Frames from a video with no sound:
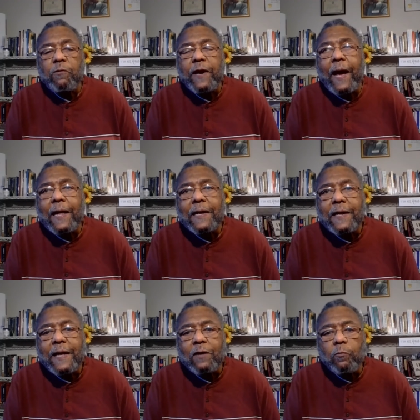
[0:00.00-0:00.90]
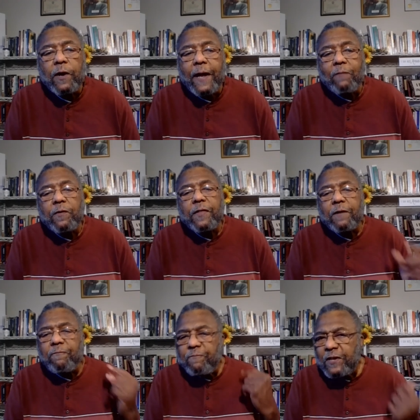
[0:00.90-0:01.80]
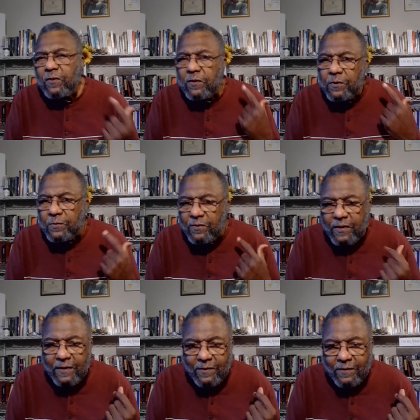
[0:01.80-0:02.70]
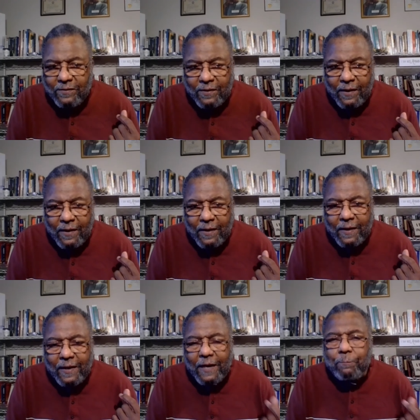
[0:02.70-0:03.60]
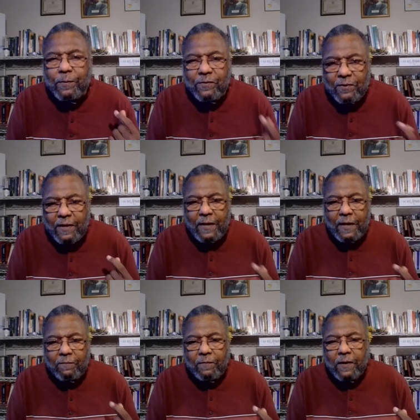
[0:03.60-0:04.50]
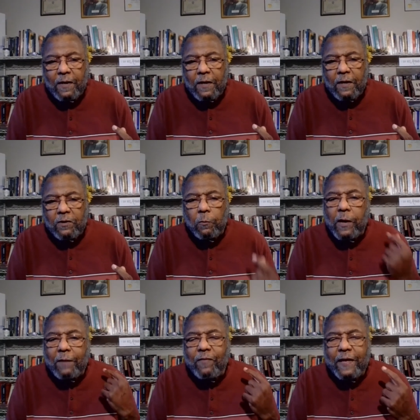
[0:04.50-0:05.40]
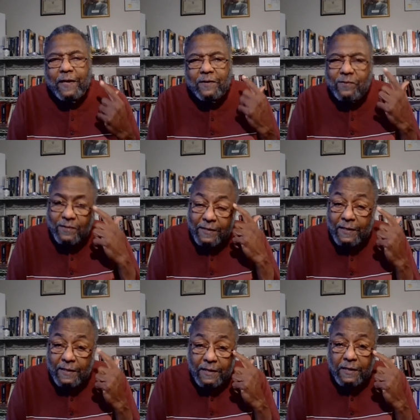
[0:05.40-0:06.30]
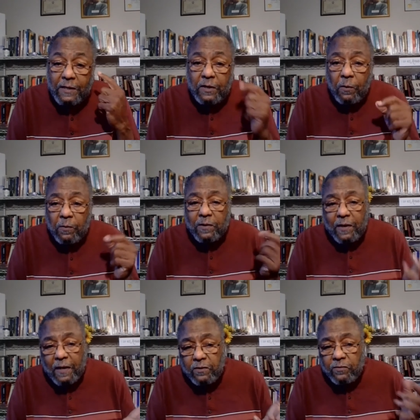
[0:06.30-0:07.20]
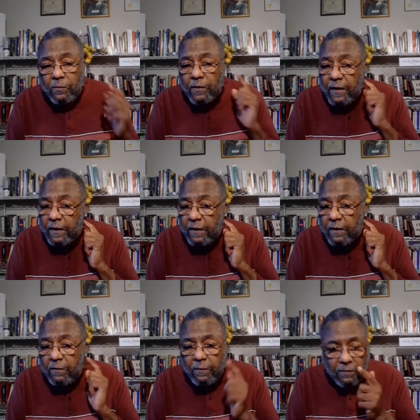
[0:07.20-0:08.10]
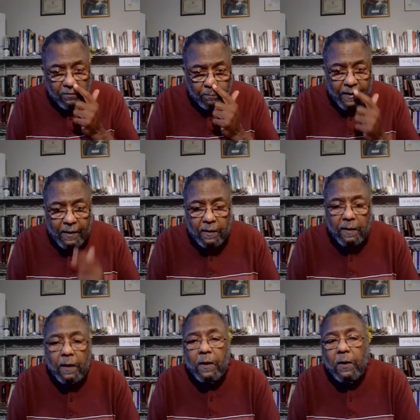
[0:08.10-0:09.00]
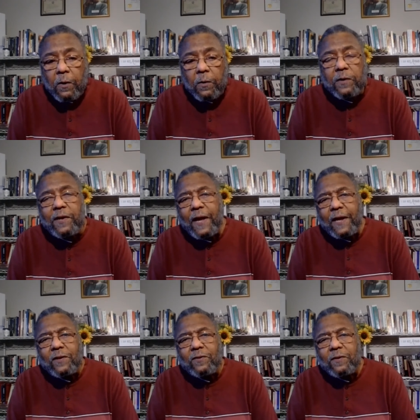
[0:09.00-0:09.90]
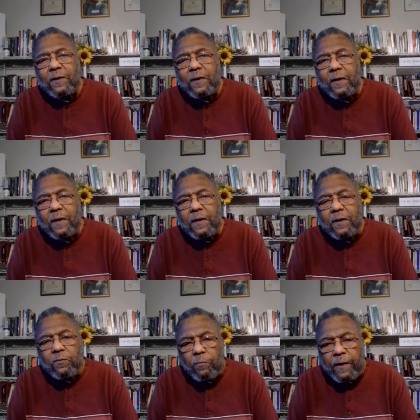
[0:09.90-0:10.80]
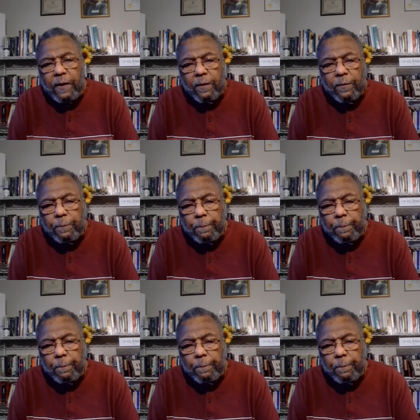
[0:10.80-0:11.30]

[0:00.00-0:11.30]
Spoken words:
reality as whatever their physical senses can perceive. So whatever they can see or touch or hear or smell or taste is real.